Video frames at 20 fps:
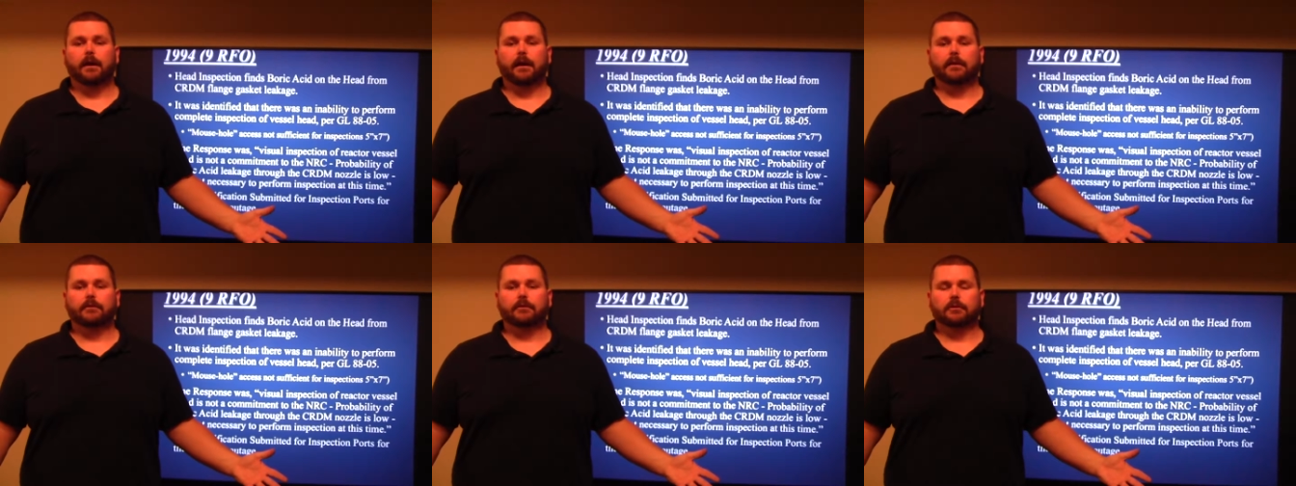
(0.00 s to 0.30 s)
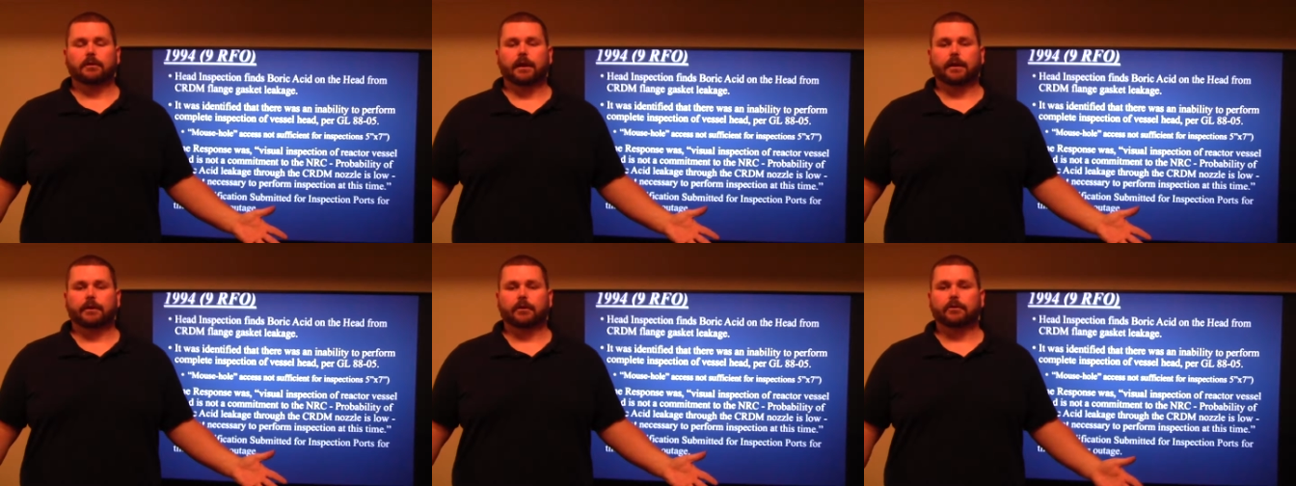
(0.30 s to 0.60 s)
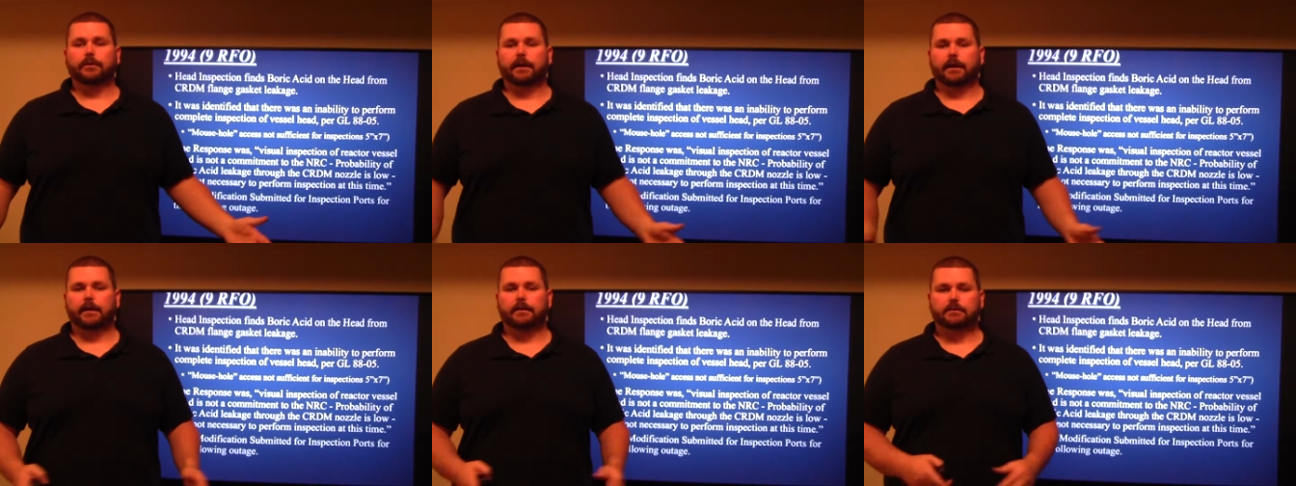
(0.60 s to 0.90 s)
And they're like,
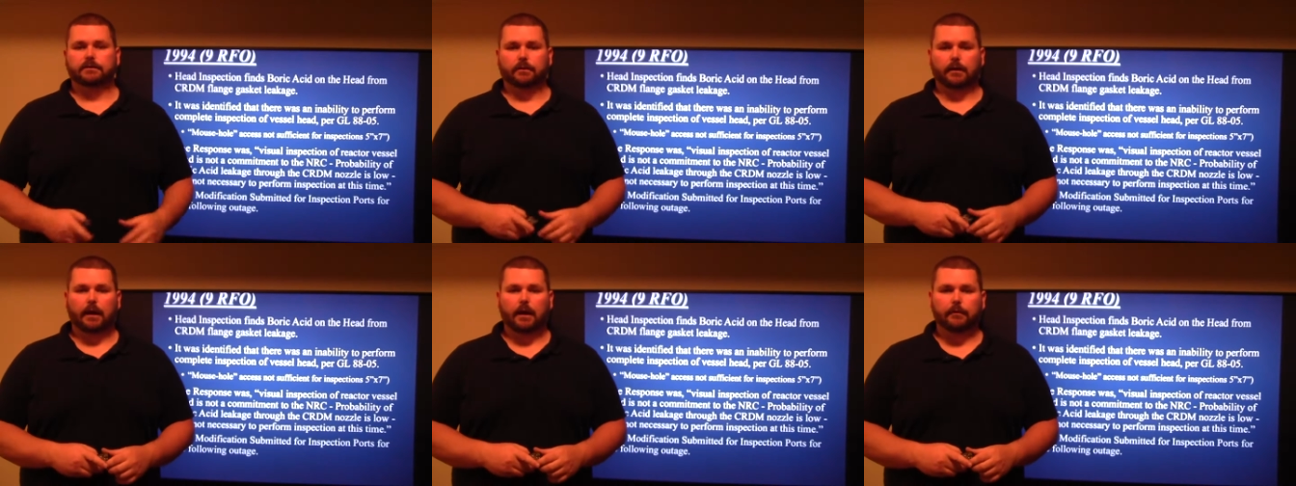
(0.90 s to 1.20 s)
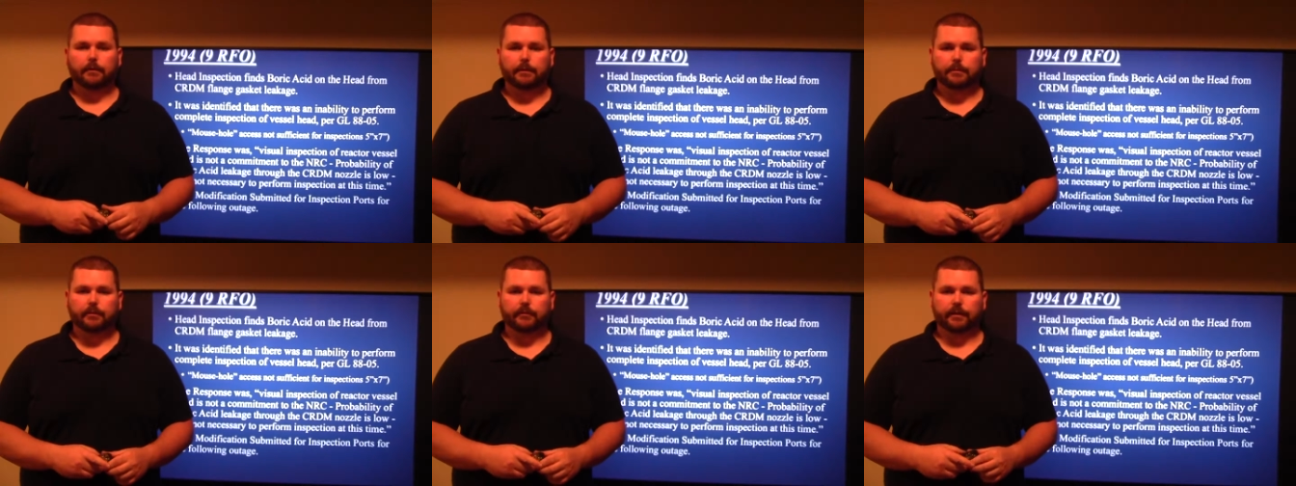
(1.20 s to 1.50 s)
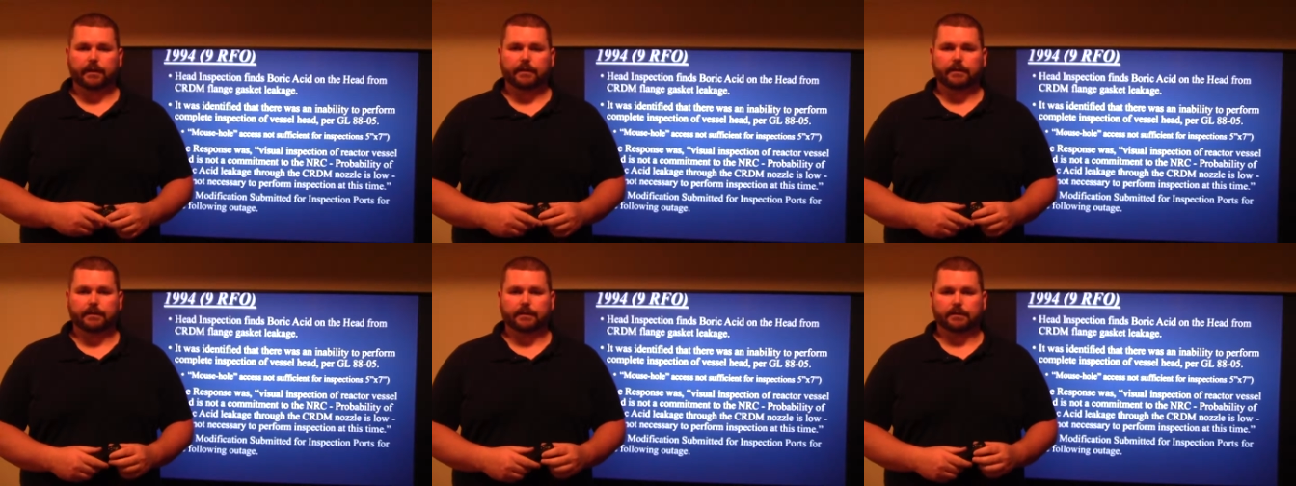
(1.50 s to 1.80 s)
okay, so how are we
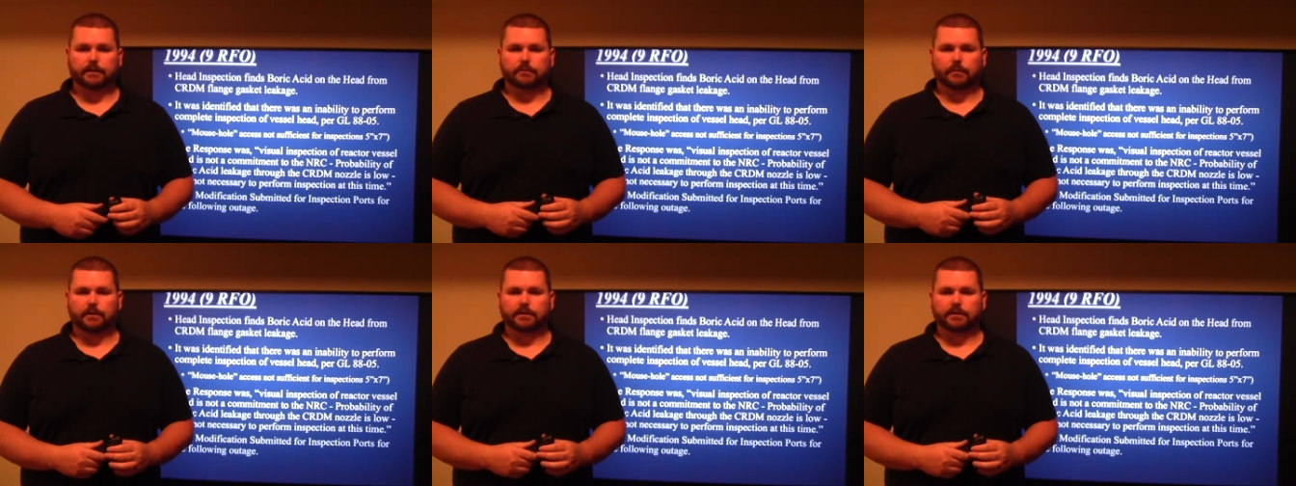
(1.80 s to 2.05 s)
preventing this?